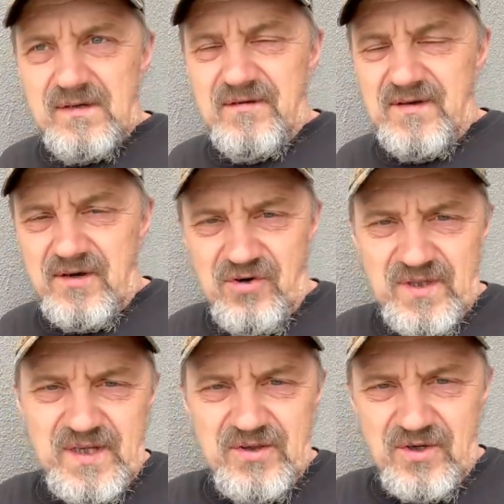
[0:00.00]
they're
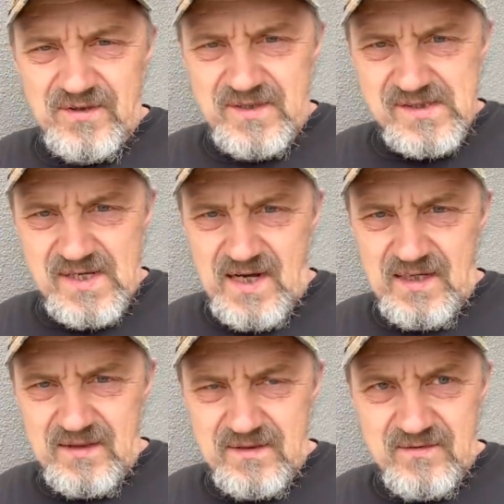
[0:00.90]
really not
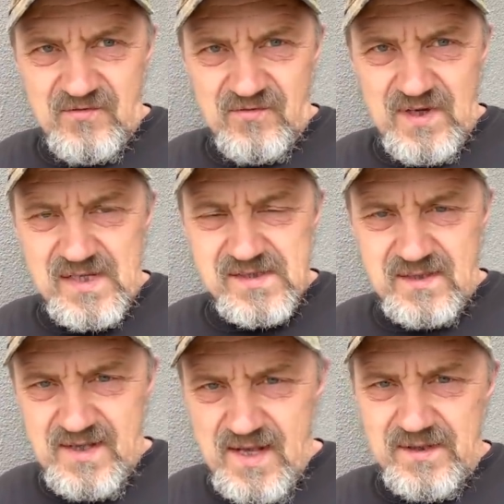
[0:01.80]
designed as a
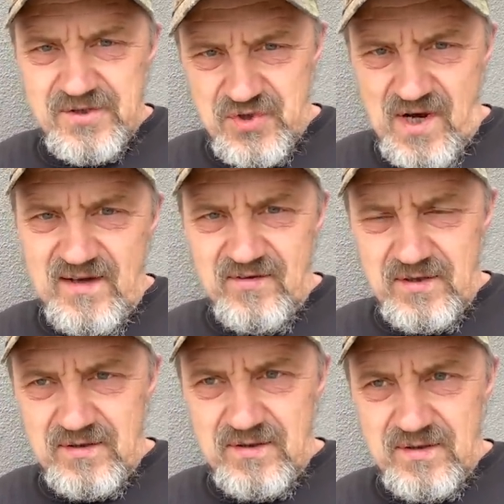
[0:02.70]
daily
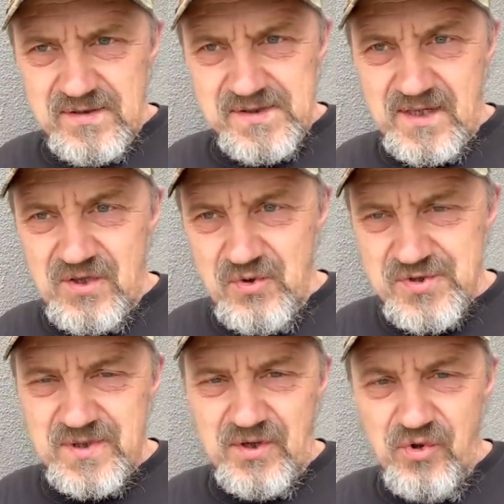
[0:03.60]
driver. Like
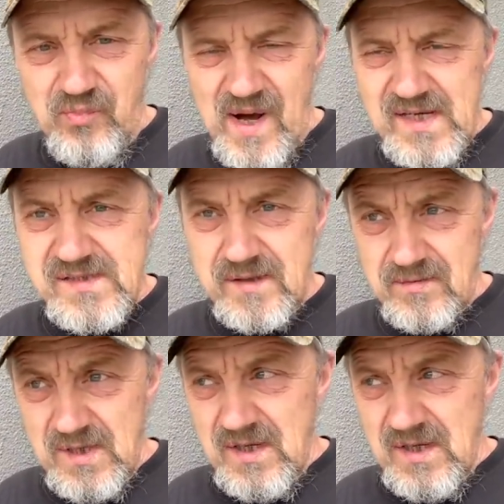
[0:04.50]
usually who buys them?